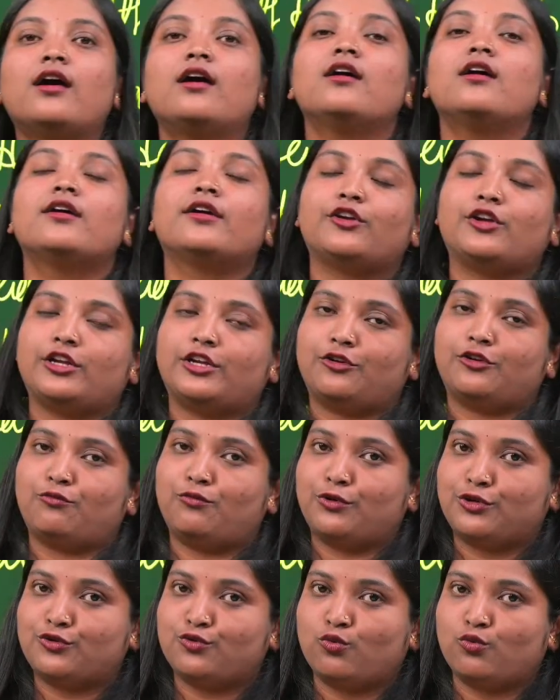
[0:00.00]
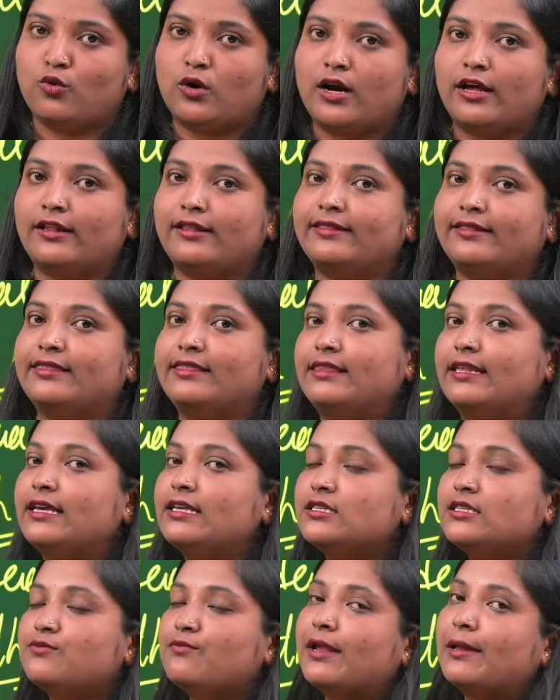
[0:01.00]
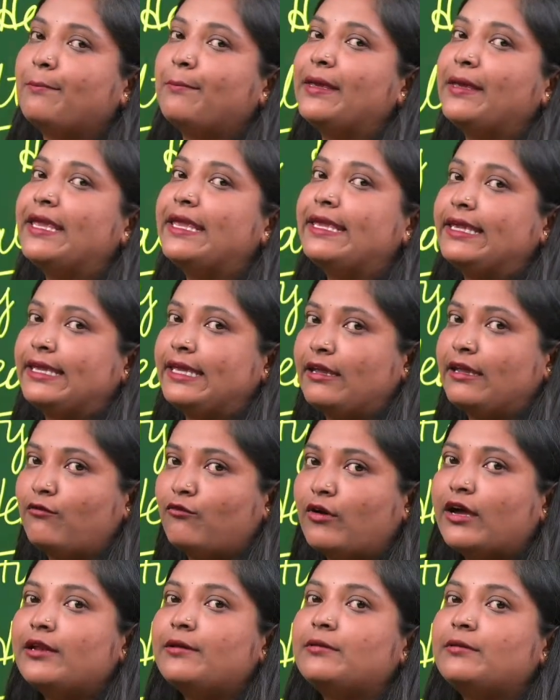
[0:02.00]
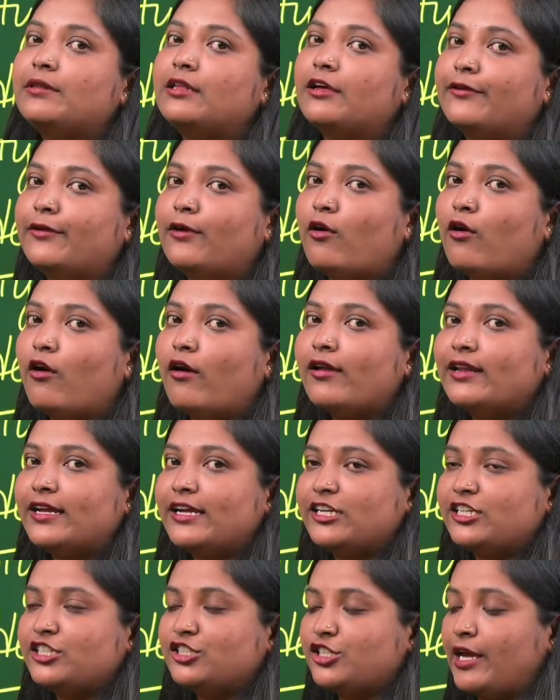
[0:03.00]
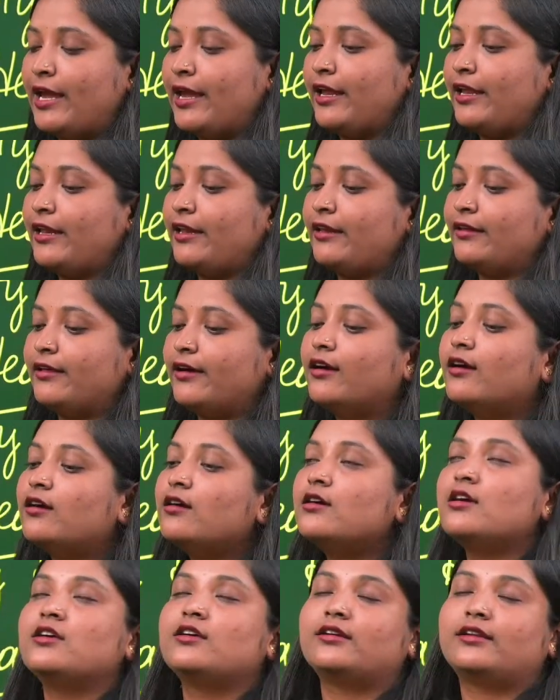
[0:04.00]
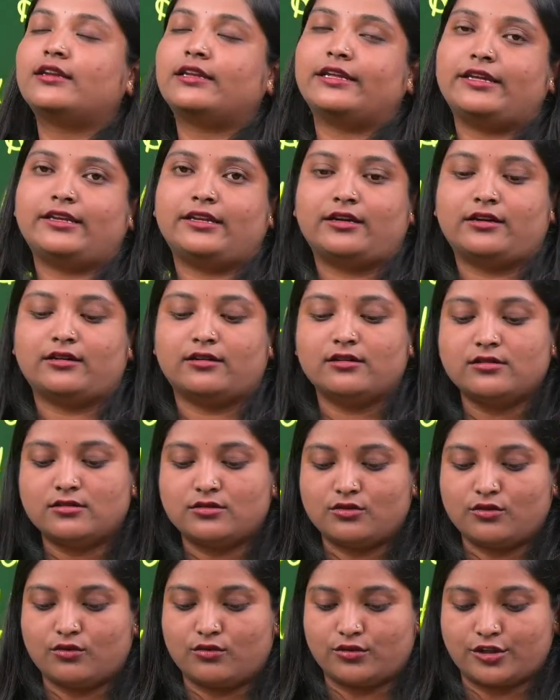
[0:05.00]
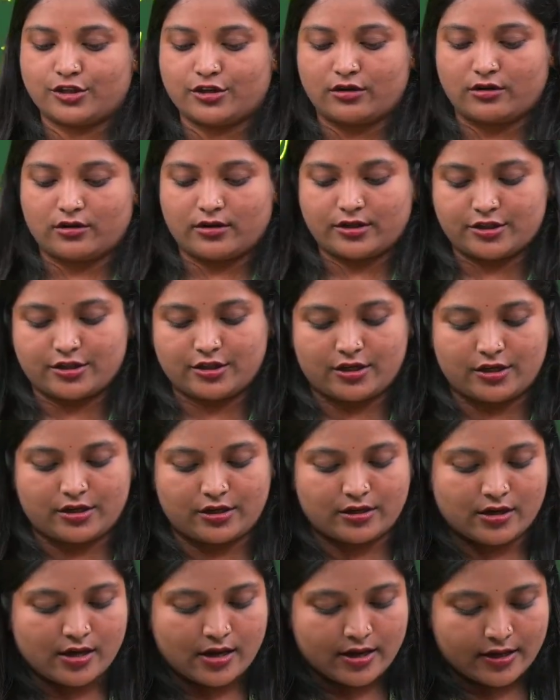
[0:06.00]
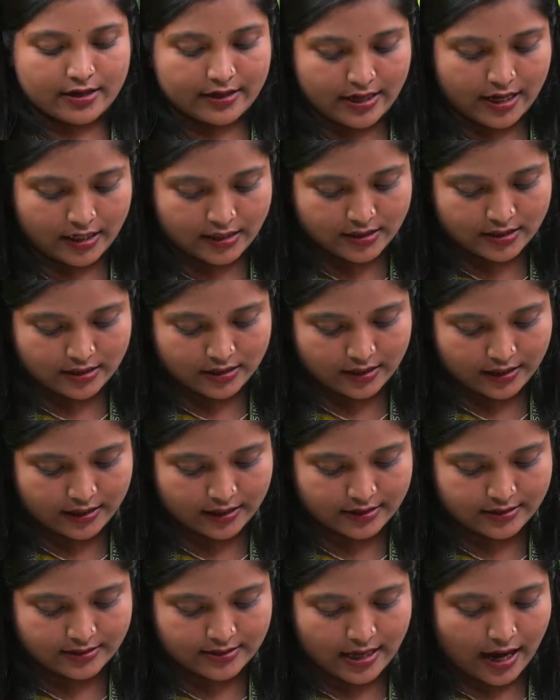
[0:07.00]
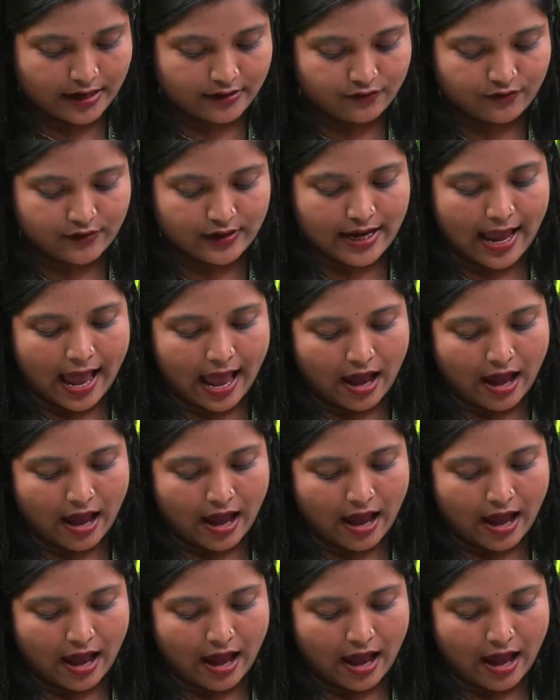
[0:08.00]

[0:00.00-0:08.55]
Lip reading: individual. This will be given the knowledge and the clinical sociology. Next thing is that we have